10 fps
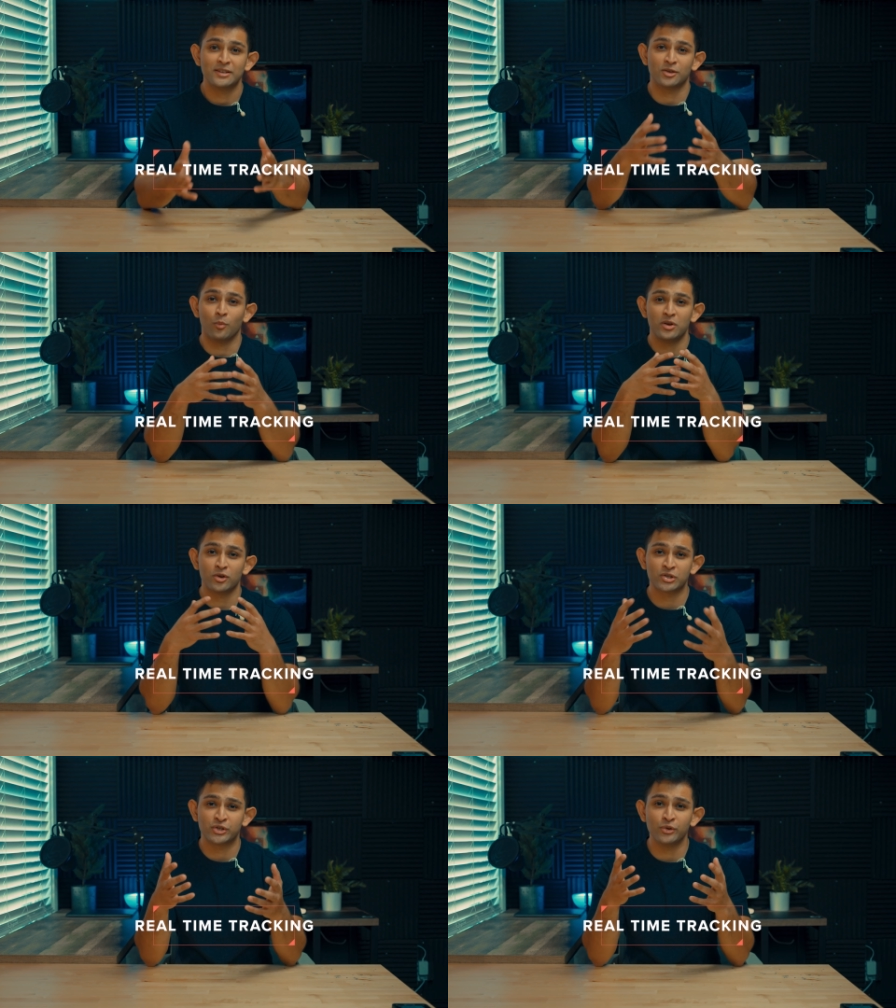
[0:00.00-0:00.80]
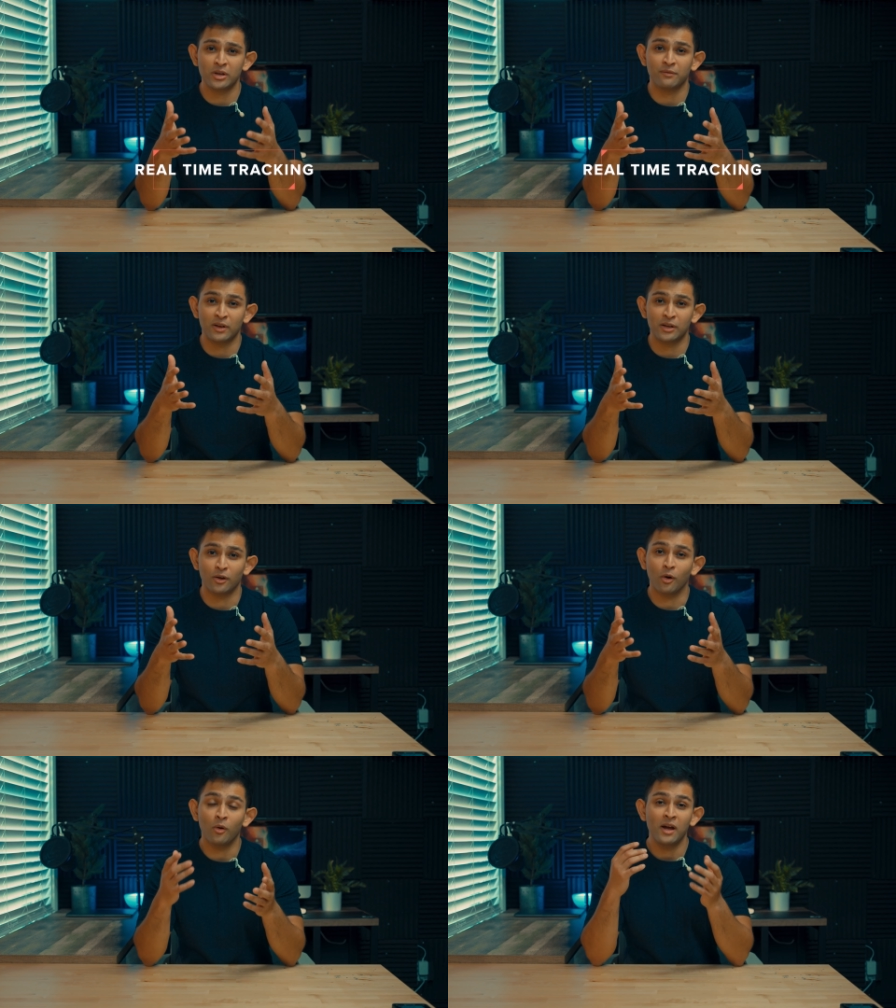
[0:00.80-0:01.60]
So when you're shooting
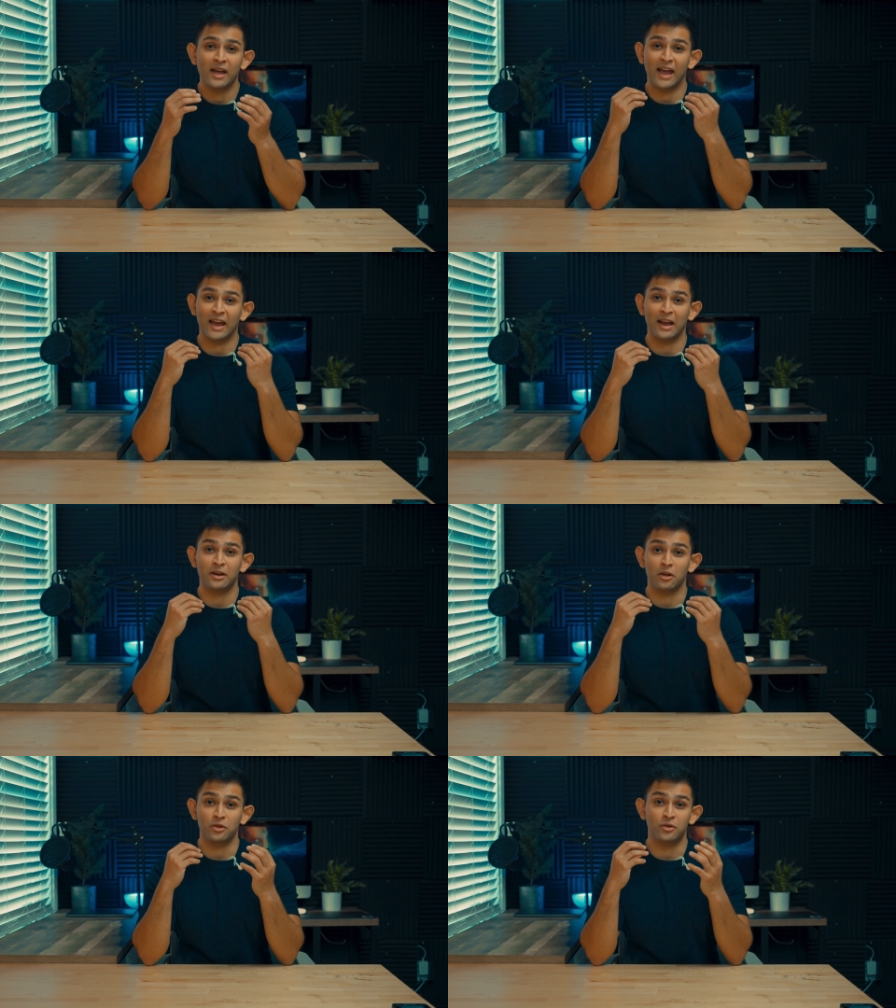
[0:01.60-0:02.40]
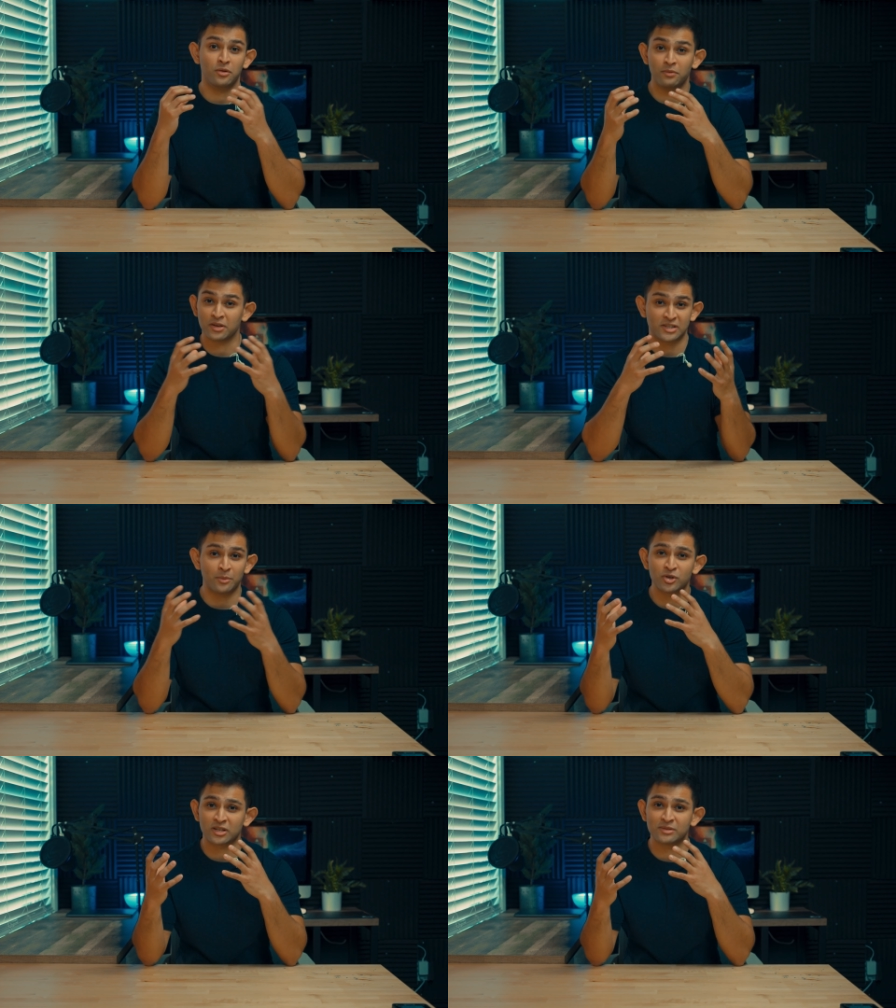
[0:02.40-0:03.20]
video and the
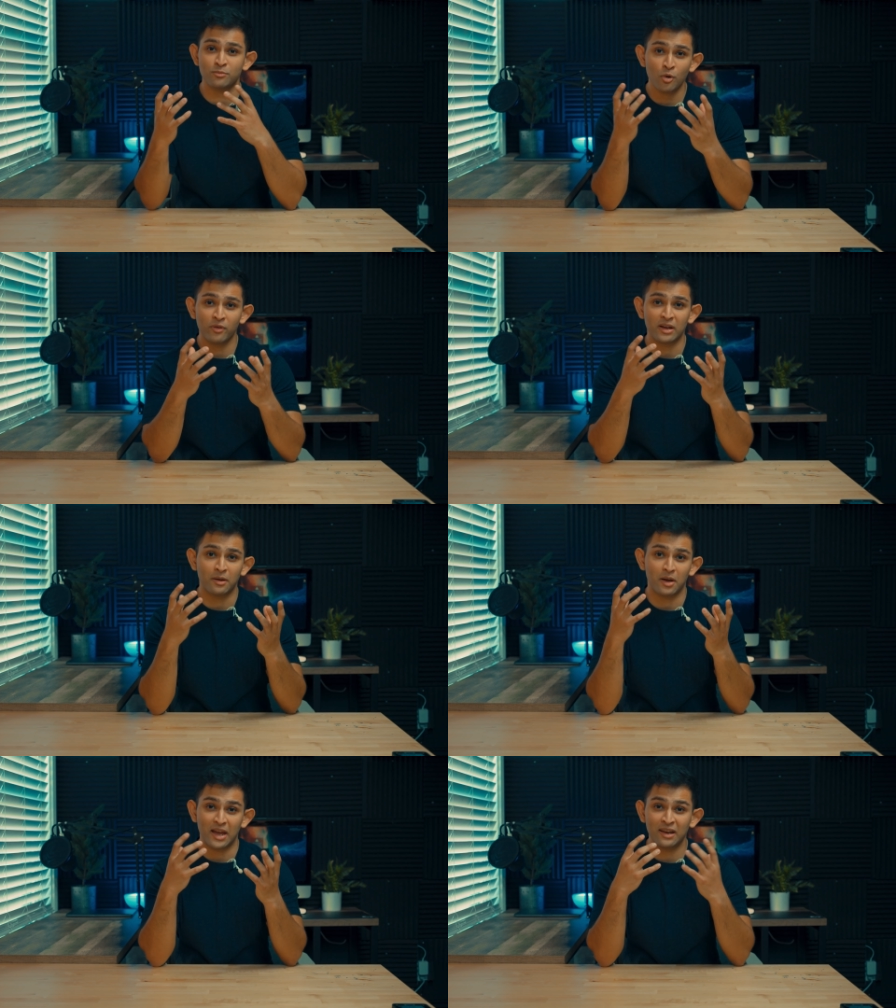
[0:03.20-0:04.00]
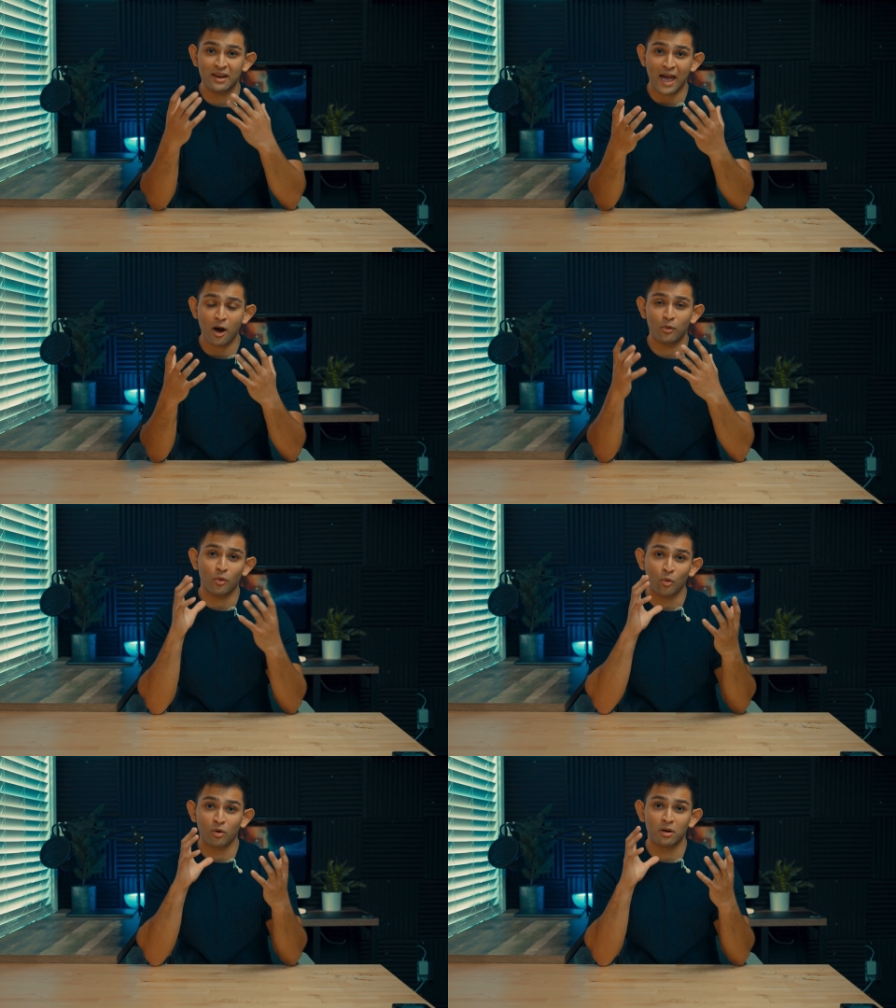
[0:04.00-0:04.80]
subject is moving in and out
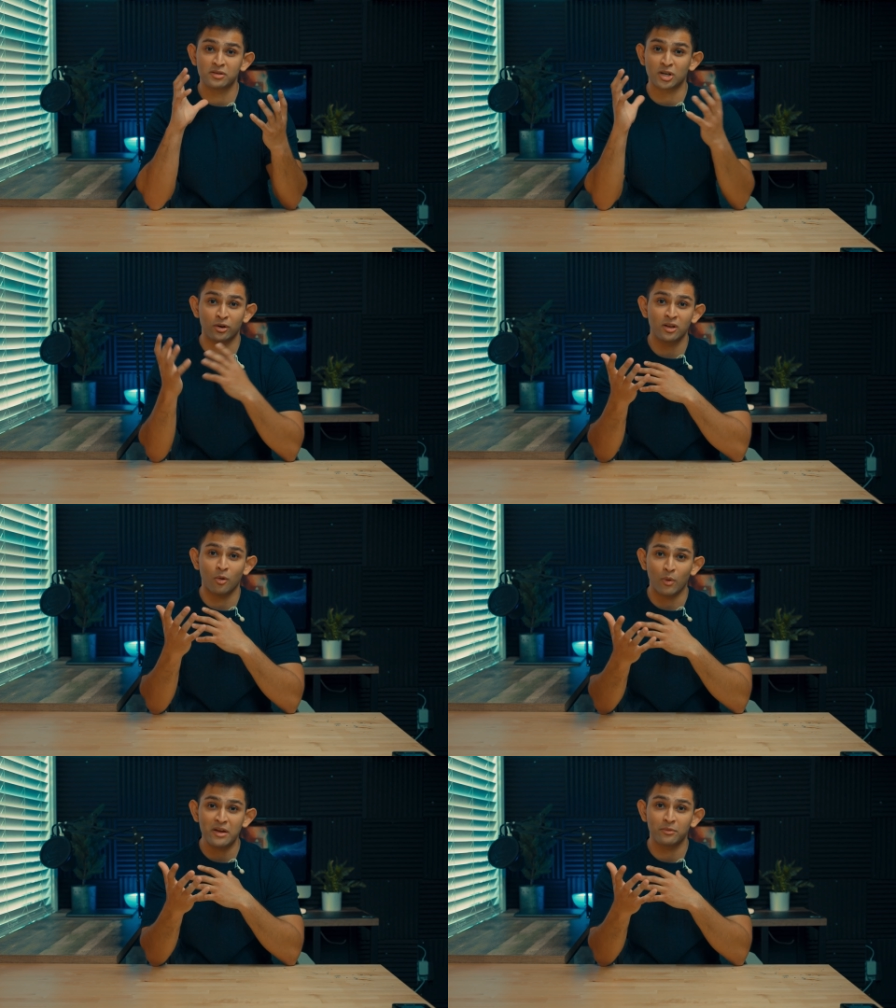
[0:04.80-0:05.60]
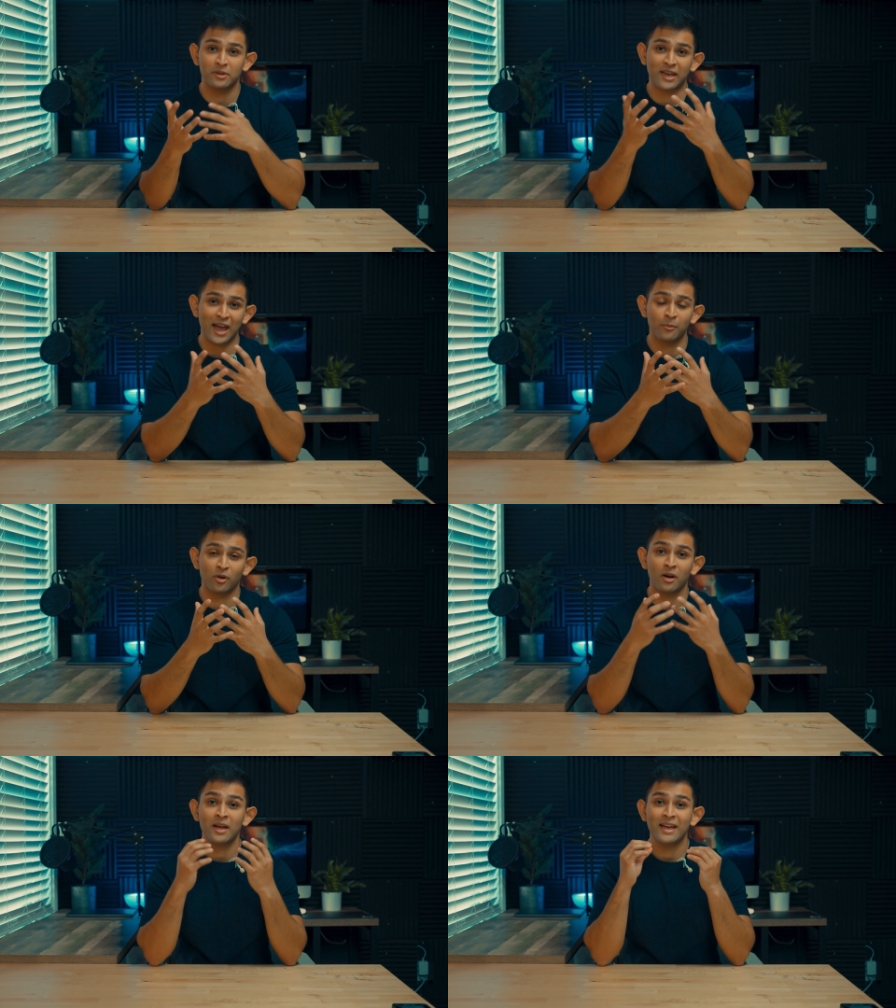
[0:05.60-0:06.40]
or turning away from the
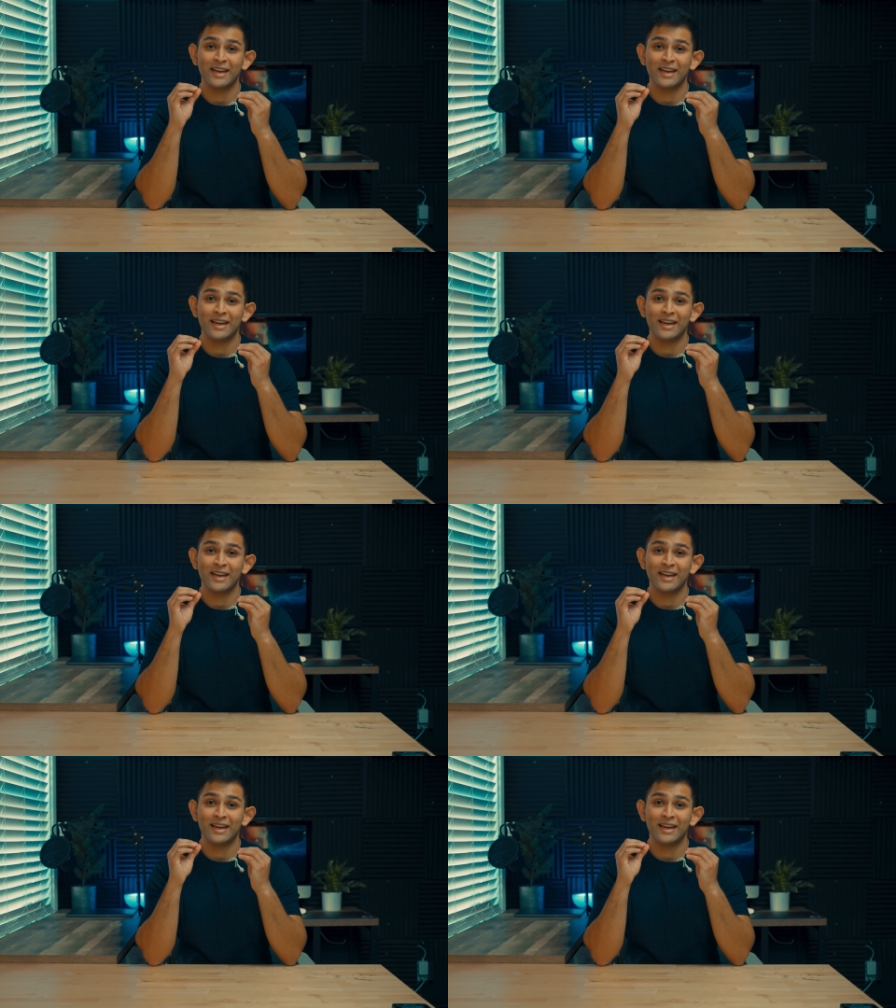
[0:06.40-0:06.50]
camera,